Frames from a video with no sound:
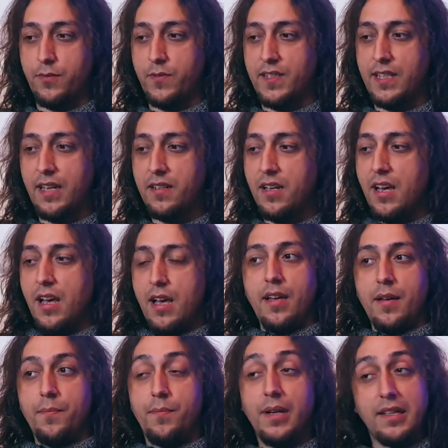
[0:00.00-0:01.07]
we said.
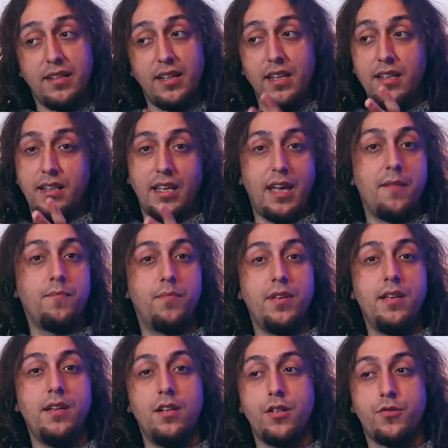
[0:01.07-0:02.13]
But it can be
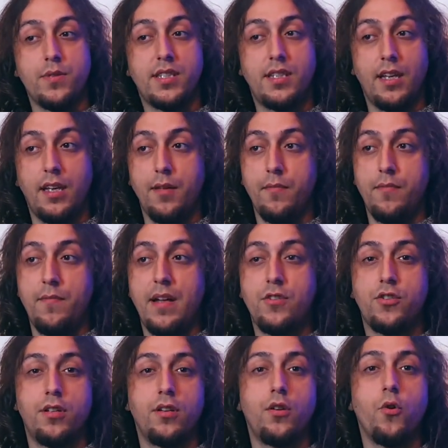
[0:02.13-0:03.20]
interesting.
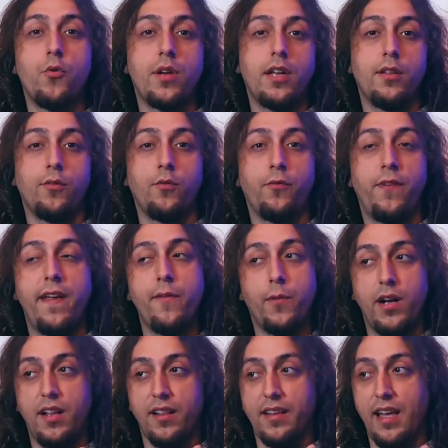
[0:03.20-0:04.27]
Imagine going into
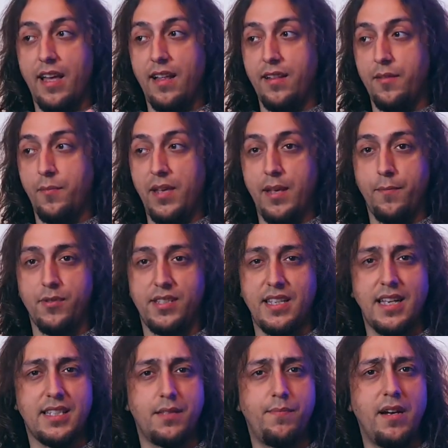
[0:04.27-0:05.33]
Feywild and being
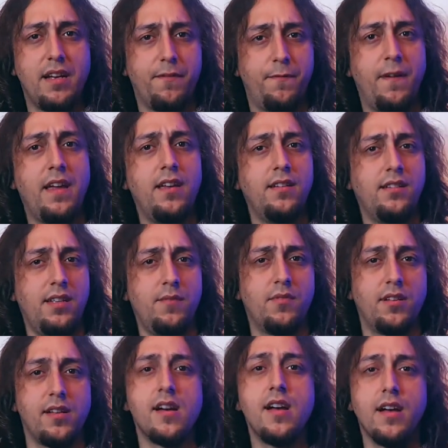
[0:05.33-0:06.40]
possessed by a Fey
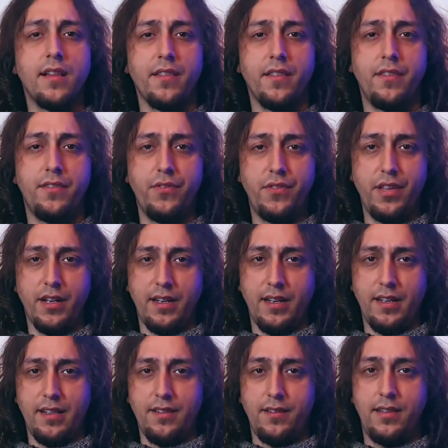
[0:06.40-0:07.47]
demon.
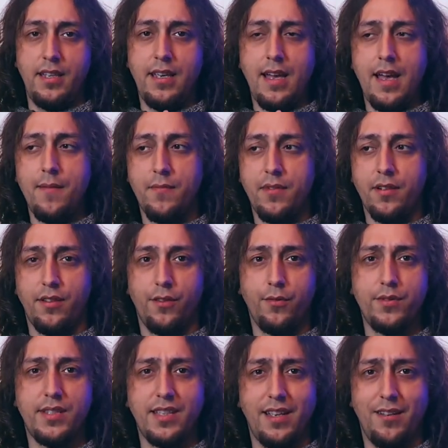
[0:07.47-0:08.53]
The DM
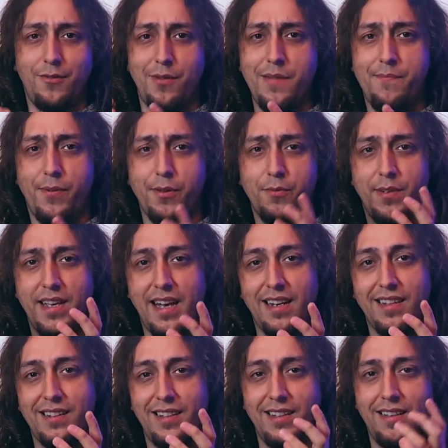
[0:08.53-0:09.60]
losing grip on
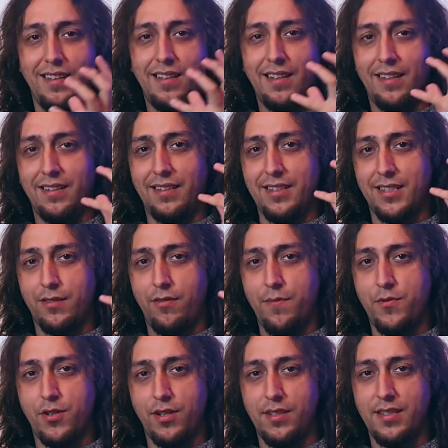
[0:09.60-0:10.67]
reality and
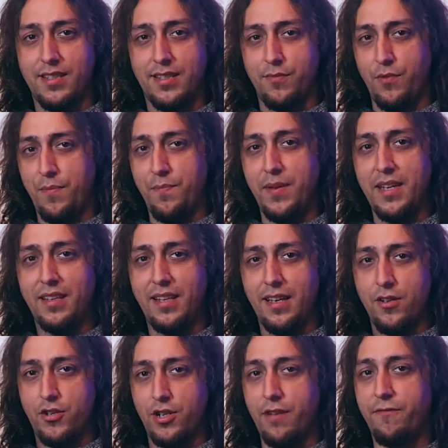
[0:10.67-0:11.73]
descriptions repeating,
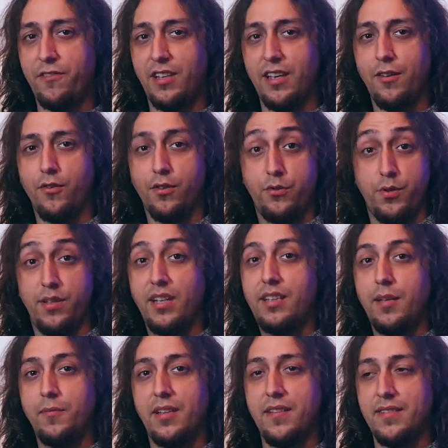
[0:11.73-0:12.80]
shifting,
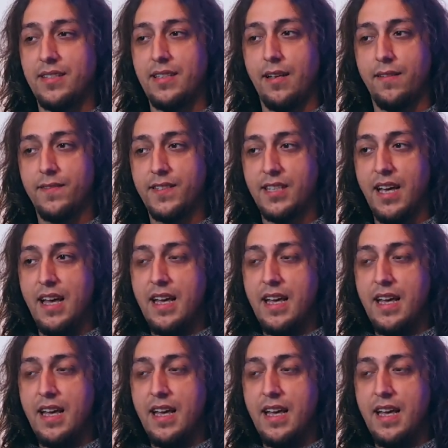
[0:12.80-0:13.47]
contradicting themselves